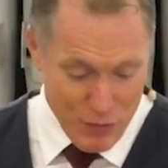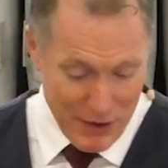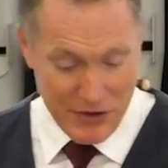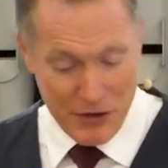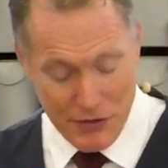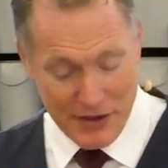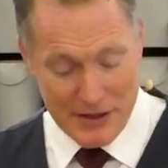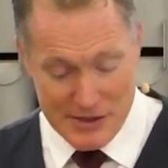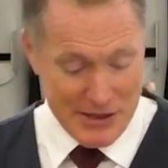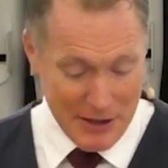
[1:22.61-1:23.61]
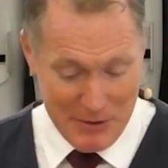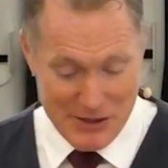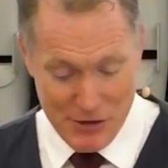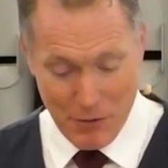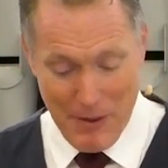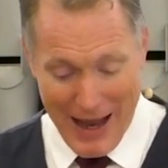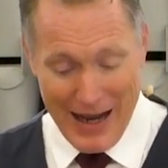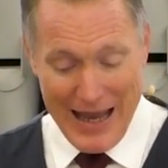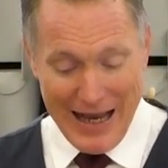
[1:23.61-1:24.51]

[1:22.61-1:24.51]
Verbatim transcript: with you that this is going to be so bad.